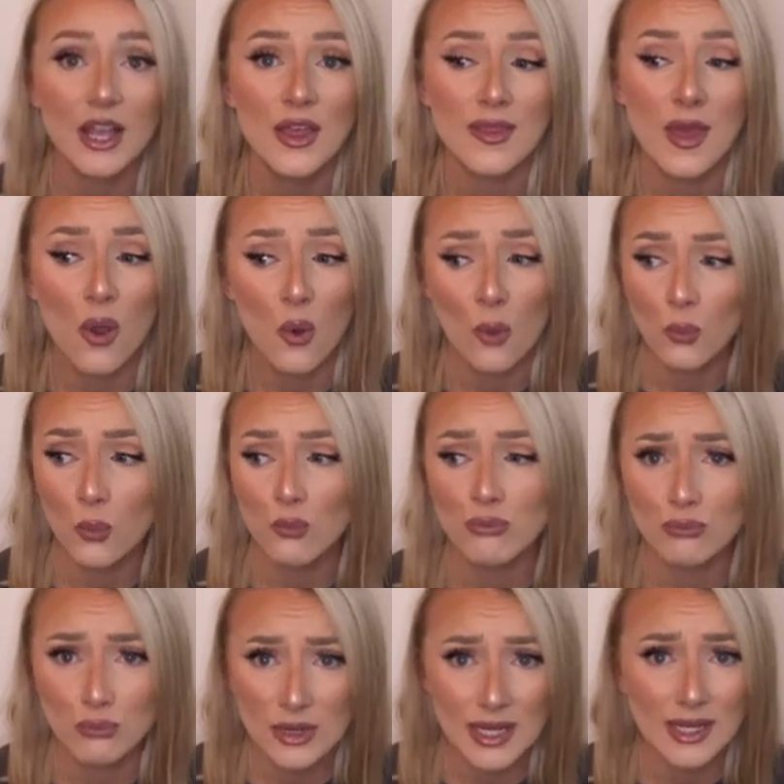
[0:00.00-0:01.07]
They're all
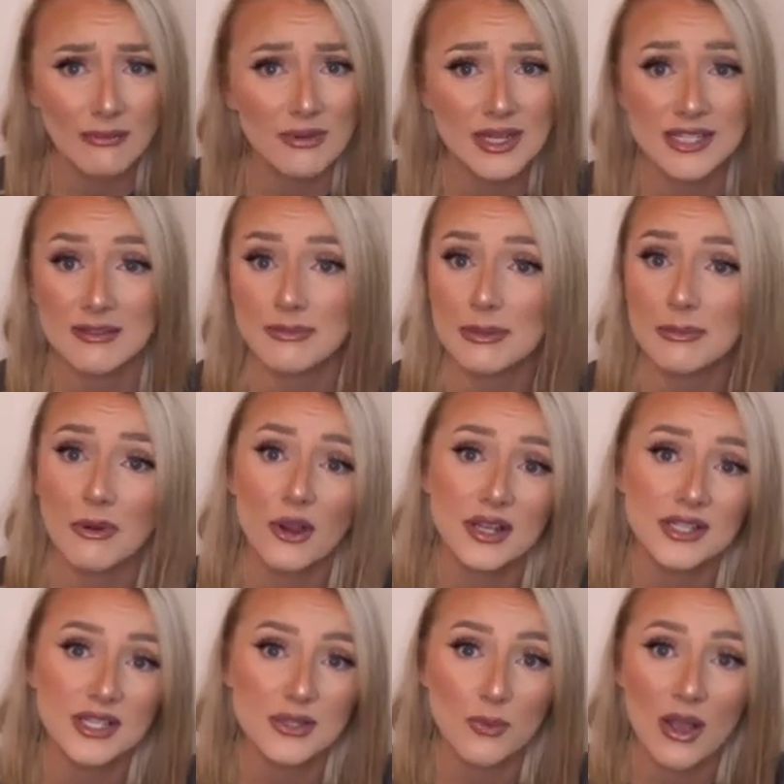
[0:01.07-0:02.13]
really reasonably priced
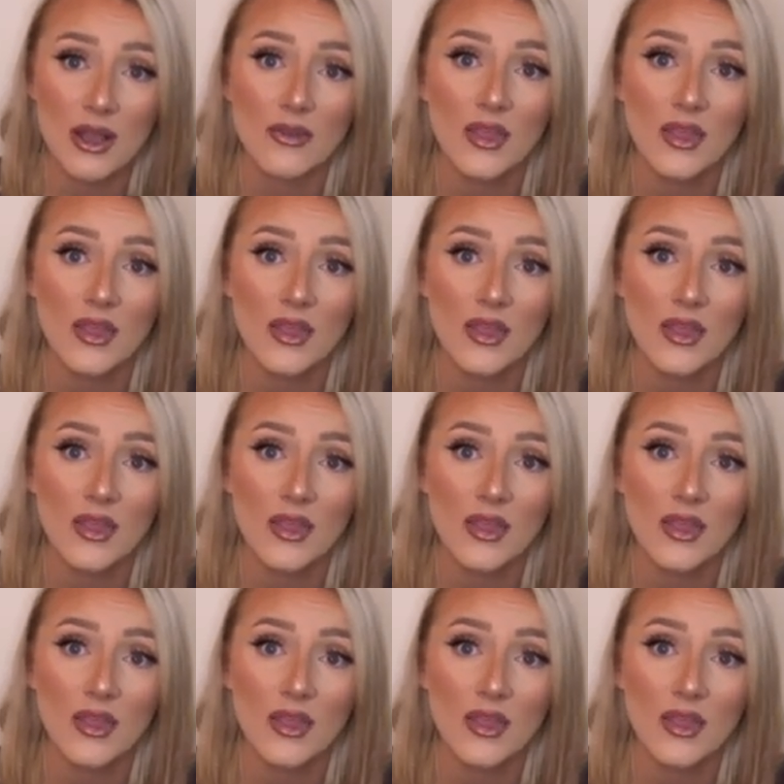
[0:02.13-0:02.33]
as well.